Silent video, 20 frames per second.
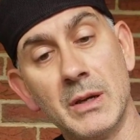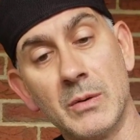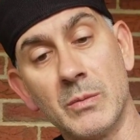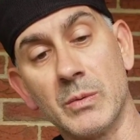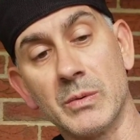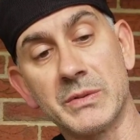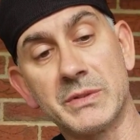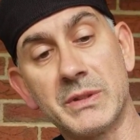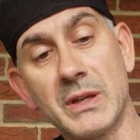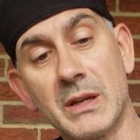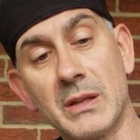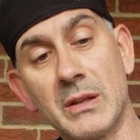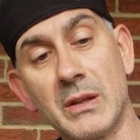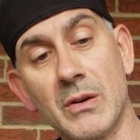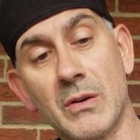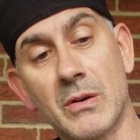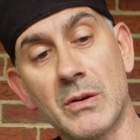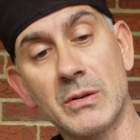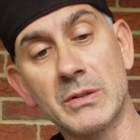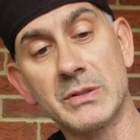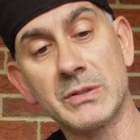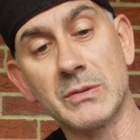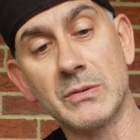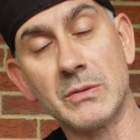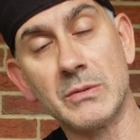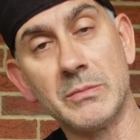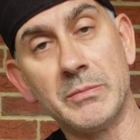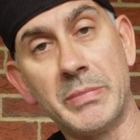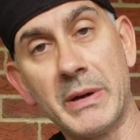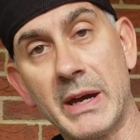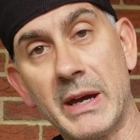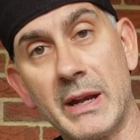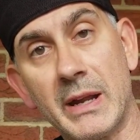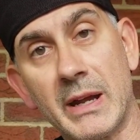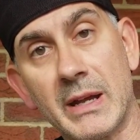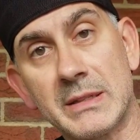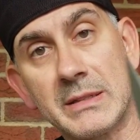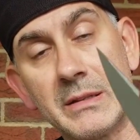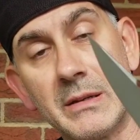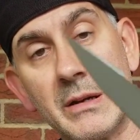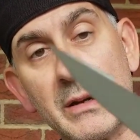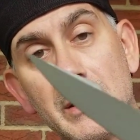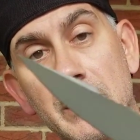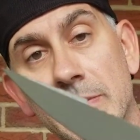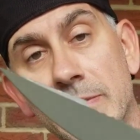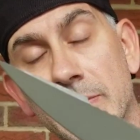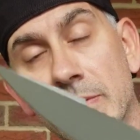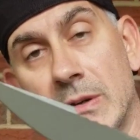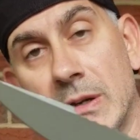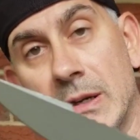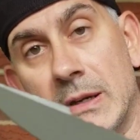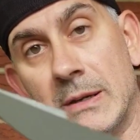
will stay in the arsenal, badass knife.